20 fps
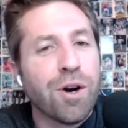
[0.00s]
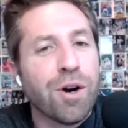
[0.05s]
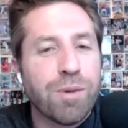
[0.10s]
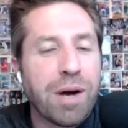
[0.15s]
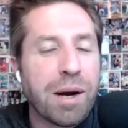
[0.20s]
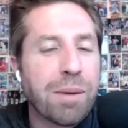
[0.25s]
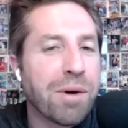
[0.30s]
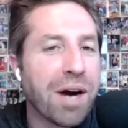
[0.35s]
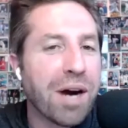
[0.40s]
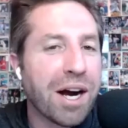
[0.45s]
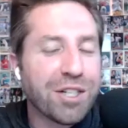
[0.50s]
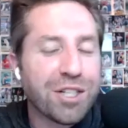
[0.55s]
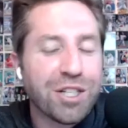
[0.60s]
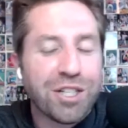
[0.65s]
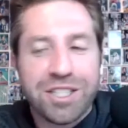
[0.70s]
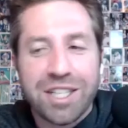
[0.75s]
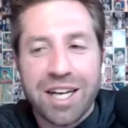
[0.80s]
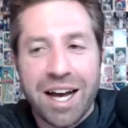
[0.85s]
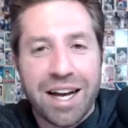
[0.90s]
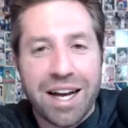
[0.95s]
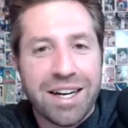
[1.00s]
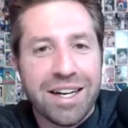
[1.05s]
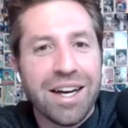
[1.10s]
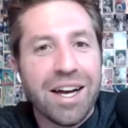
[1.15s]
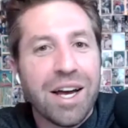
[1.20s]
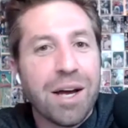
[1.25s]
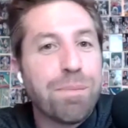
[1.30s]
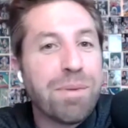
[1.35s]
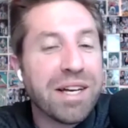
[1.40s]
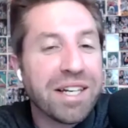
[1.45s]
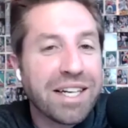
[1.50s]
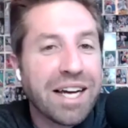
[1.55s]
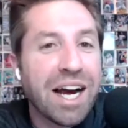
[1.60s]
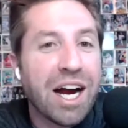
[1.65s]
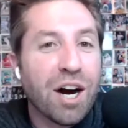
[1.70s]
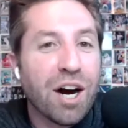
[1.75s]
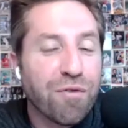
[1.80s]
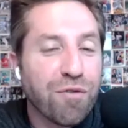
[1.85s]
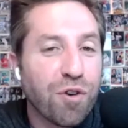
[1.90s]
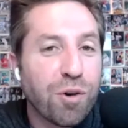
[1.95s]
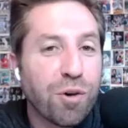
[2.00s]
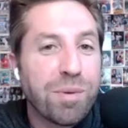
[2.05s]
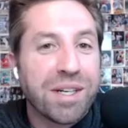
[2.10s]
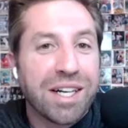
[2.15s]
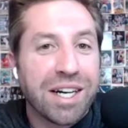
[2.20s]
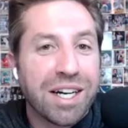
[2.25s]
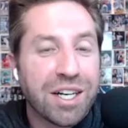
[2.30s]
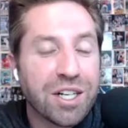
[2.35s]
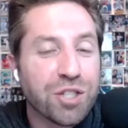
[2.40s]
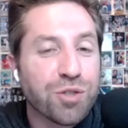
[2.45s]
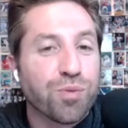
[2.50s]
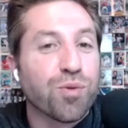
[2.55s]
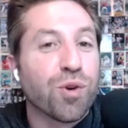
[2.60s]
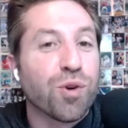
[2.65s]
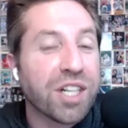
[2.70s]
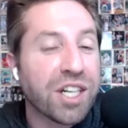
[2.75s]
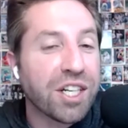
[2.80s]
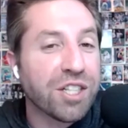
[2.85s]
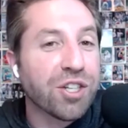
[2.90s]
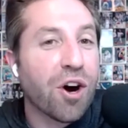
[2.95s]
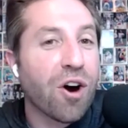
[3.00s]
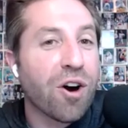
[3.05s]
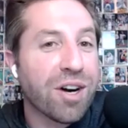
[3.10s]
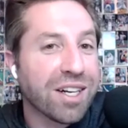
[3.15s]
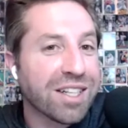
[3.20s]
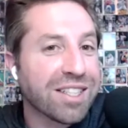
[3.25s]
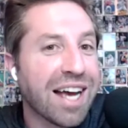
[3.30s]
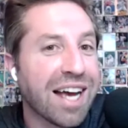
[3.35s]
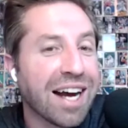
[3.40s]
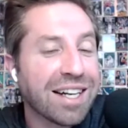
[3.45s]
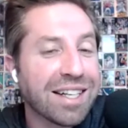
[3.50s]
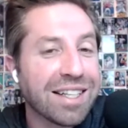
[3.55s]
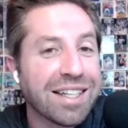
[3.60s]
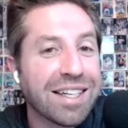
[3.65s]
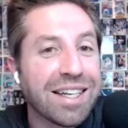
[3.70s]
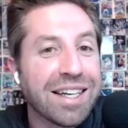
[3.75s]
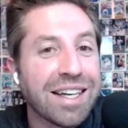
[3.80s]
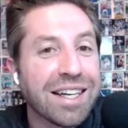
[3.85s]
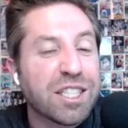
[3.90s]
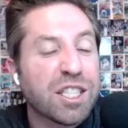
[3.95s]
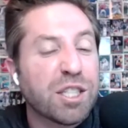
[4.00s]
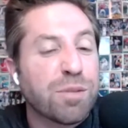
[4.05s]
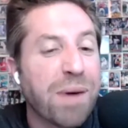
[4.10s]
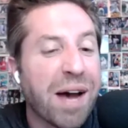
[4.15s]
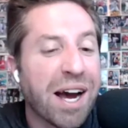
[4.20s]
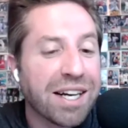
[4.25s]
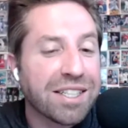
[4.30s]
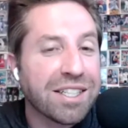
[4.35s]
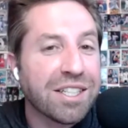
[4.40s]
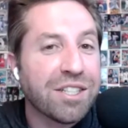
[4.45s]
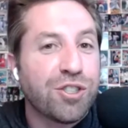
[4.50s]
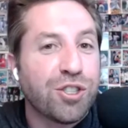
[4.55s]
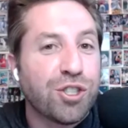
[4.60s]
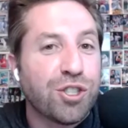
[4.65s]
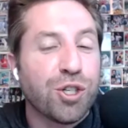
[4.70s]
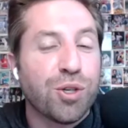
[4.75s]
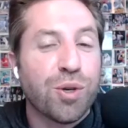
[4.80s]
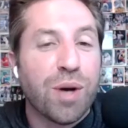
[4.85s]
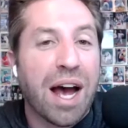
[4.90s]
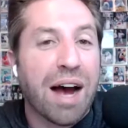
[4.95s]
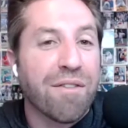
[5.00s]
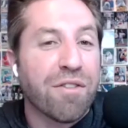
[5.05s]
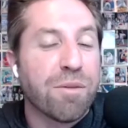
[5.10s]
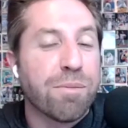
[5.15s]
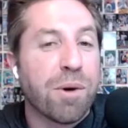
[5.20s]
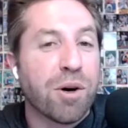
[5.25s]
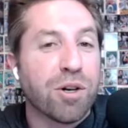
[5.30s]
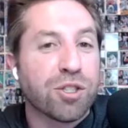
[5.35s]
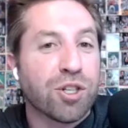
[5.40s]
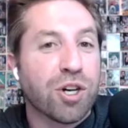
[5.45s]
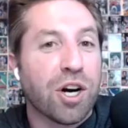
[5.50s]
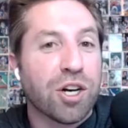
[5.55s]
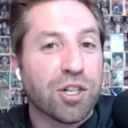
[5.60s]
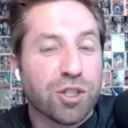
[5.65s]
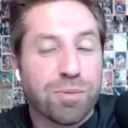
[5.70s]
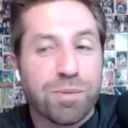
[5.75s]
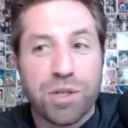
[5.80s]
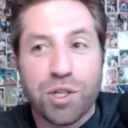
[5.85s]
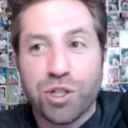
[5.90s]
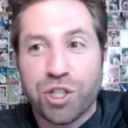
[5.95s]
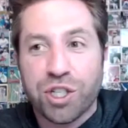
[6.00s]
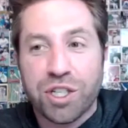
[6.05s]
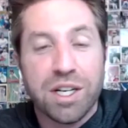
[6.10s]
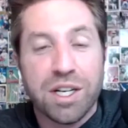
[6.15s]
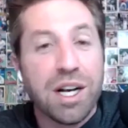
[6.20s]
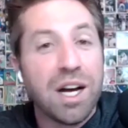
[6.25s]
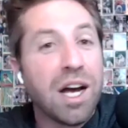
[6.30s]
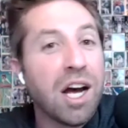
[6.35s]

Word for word: Remember, I just said, be careful because rookies aren't exactly expected to have the most contribution.